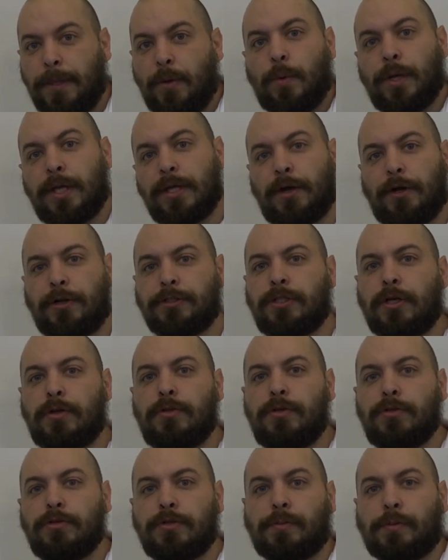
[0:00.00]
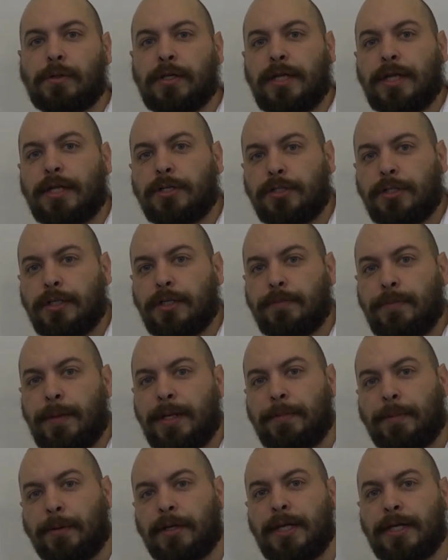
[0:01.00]
We can also use prediction,
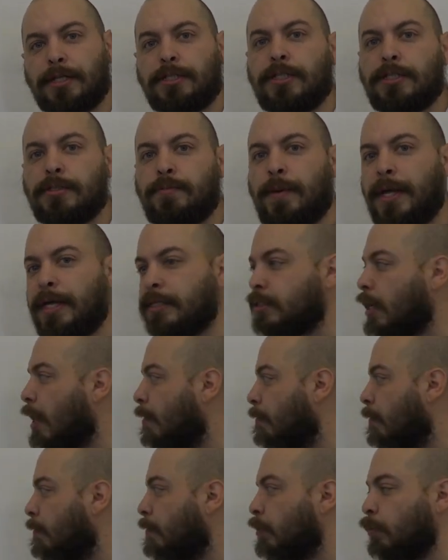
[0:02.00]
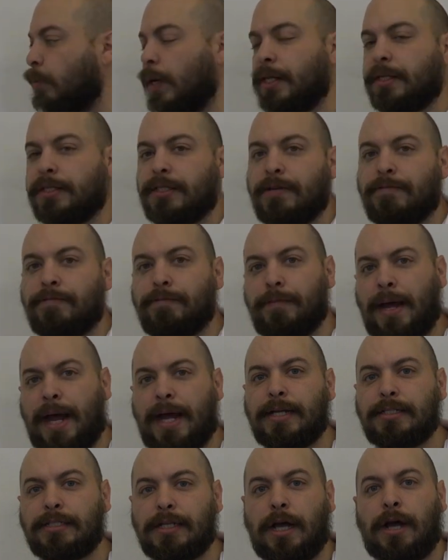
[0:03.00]
make predictions based off of the relative
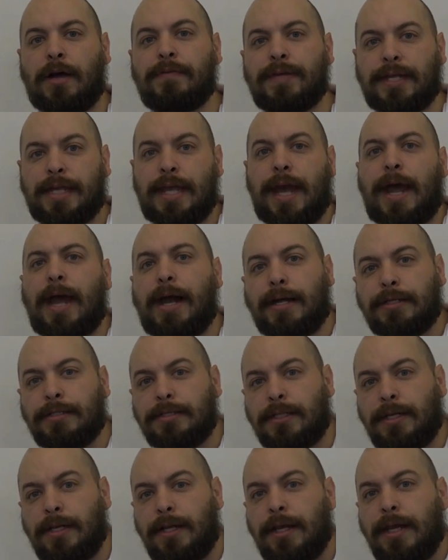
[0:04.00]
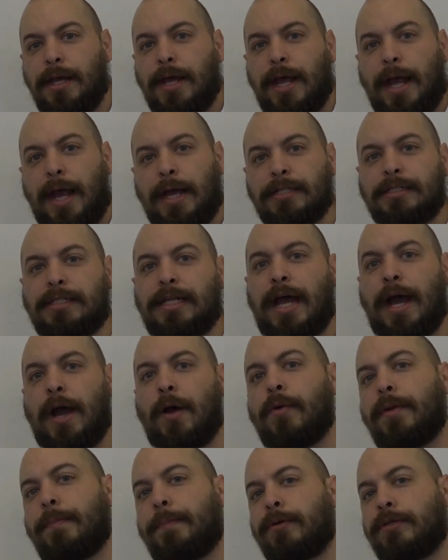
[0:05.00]
mass of a gas as to
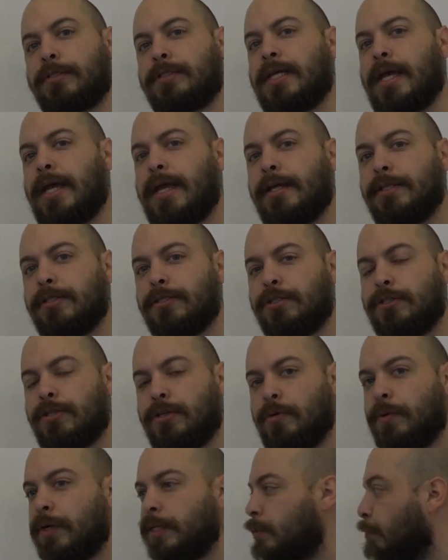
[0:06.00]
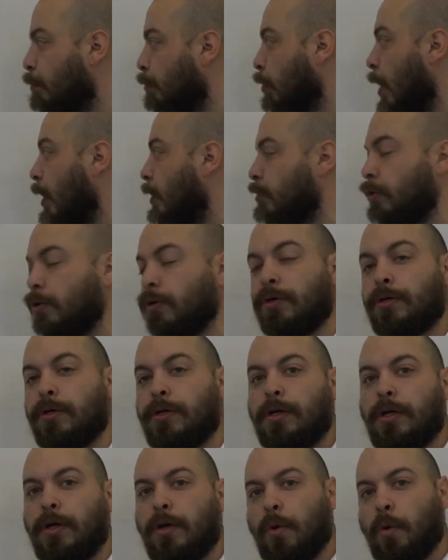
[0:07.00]
how it pertains to its pressure,
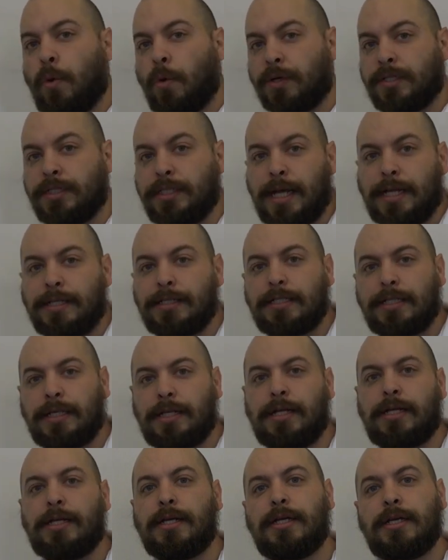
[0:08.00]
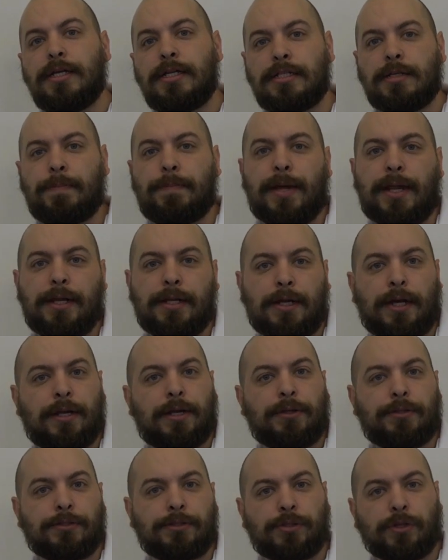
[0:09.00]
or density depending on
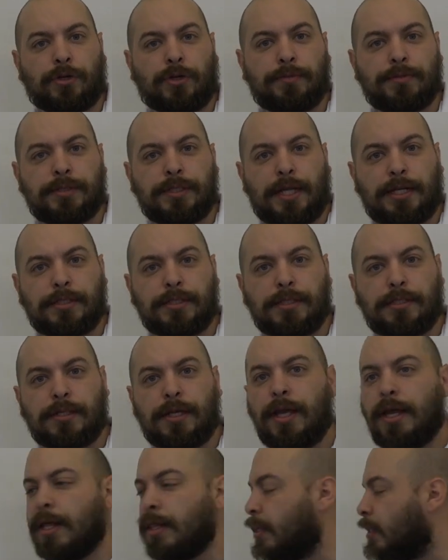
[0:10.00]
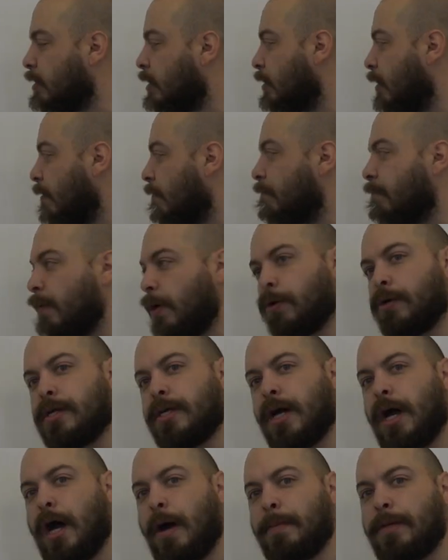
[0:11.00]
other circumstances. This is a very
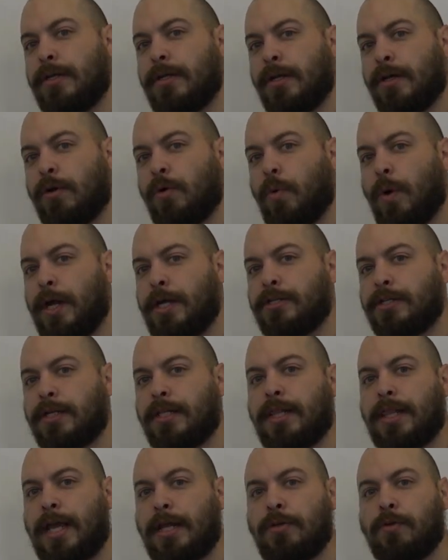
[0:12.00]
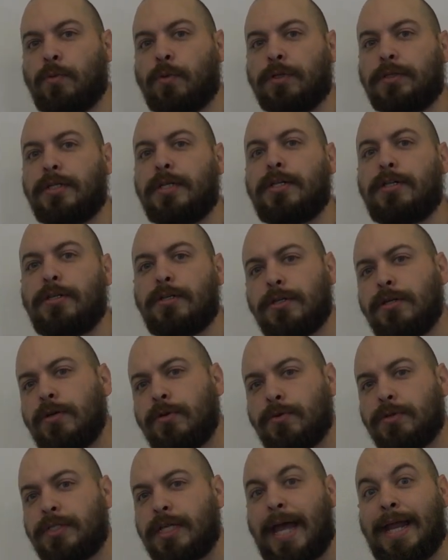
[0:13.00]
common equation that you will need to
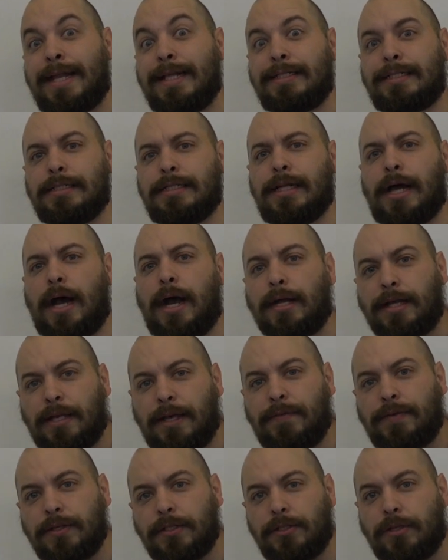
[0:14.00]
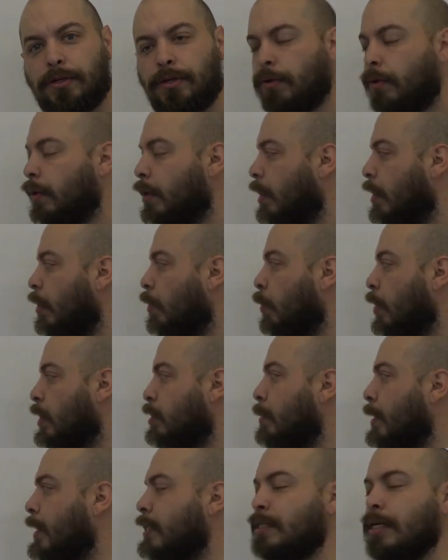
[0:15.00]
use and it's not given to you, which
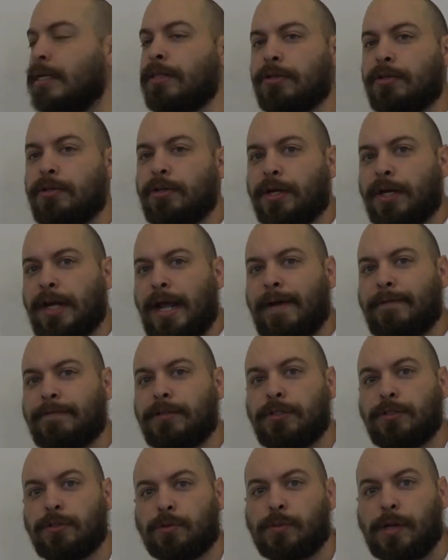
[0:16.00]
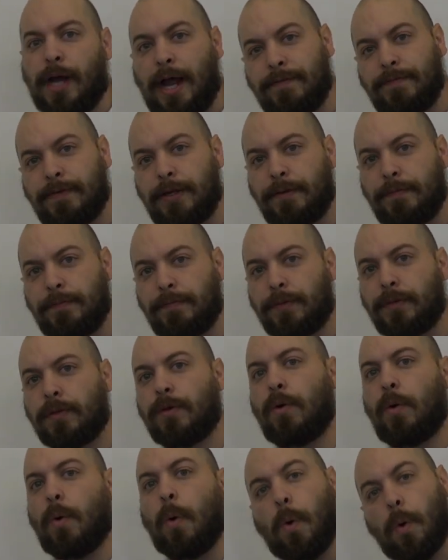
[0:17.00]
means either you're gonna have to derive it
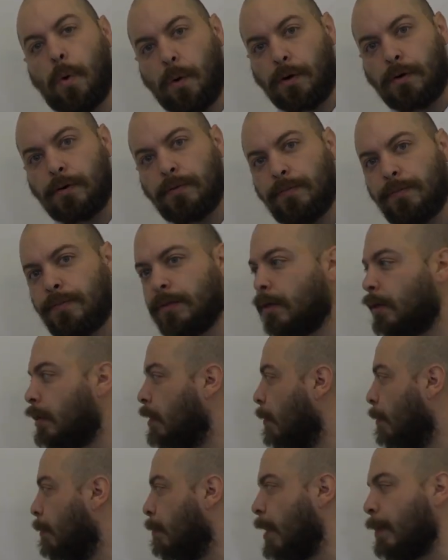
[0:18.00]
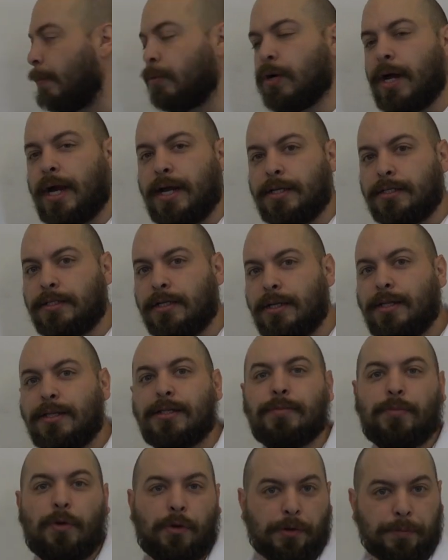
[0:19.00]
or memorize
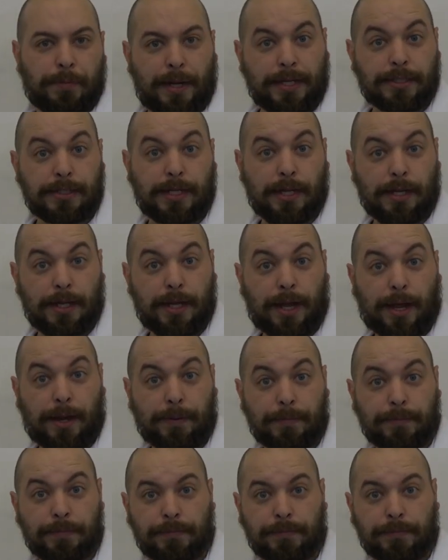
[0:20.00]
the molar mass kitty cat.